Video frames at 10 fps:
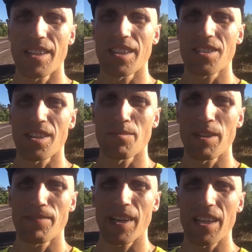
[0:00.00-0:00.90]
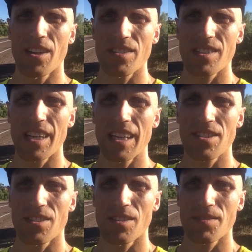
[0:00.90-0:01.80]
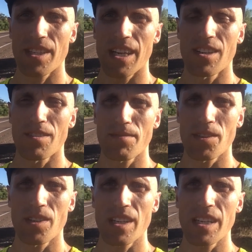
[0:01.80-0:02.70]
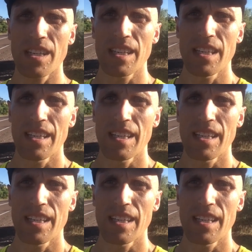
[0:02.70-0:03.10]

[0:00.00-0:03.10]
It is going to be fairly hot today, so I've started off early.